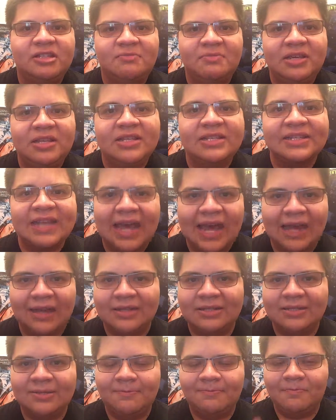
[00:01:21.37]
to be
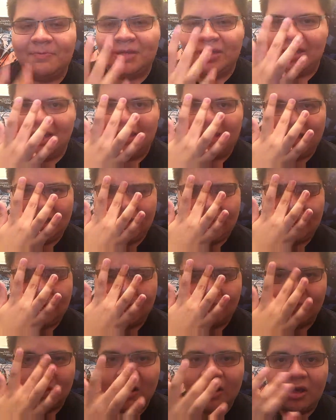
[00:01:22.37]
exact.
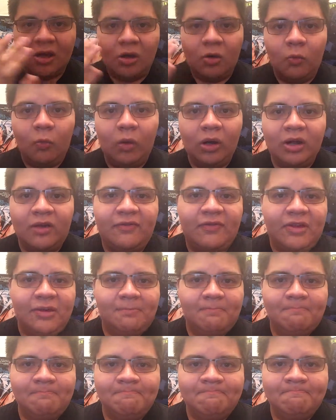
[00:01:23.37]
And one of
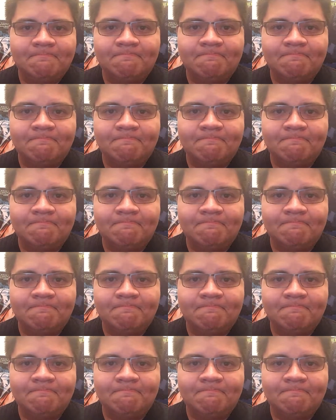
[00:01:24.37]
them